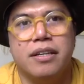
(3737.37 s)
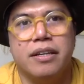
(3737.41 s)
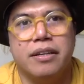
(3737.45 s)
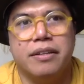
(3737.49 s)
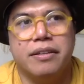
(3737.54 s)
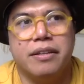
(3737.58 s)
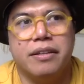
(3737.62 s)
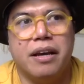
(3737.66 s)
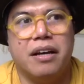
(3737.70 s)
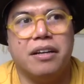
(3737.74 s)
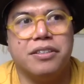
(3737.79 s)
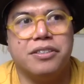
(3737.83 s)

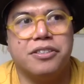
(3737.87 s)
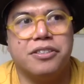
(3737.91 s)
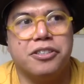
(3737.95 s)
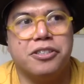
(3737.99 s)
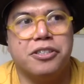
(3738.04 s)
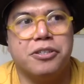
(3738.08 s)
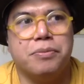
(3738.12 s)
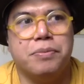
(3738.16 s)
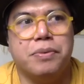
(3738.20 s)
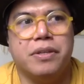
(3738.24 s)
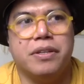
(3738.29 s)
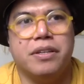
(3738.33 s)
the altar
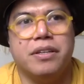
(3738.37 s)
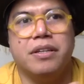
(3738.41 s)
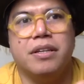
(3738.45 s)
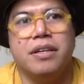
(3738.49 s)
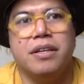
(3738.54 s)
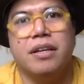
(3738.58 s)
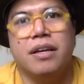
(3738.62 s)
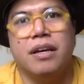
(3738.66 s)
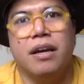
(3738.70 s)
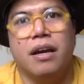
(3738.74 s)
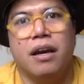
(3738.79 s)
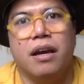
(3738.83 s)
to be
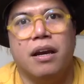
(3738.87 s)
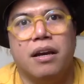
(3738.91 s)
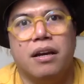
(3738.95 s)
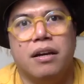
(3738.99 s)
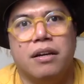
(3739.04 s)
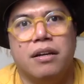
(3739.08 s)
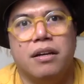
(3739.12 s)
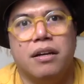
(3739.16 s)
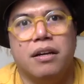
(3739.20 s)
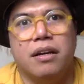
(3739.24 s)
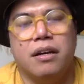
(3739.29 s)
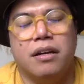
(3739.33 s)

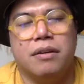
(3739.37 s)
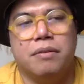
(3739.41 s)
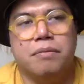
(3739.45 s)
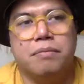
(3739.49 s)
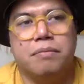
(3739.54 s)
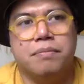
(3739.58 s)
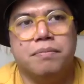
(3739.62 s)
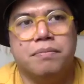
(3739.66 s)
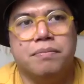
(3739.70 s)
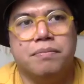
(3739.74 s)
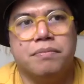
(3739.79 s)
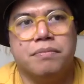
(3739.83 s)

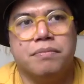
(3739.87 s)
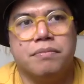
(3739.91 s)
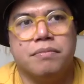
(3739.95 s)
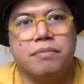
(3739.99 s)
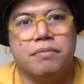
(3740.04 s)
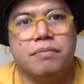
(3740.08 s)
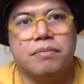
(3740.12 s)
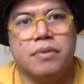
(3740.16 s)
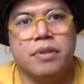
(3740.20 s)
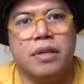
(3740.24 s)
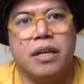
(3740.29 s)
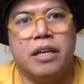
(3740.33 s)

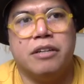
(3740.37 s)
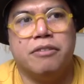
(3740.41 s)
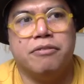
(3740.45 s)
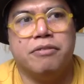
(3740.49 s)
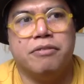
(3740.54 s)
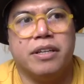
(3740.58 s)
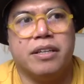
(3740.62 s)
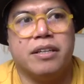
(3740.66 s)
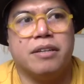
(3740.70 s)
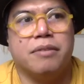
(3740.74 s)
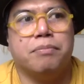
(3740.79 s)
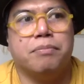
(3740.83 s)
kind of
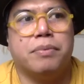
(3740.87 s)
like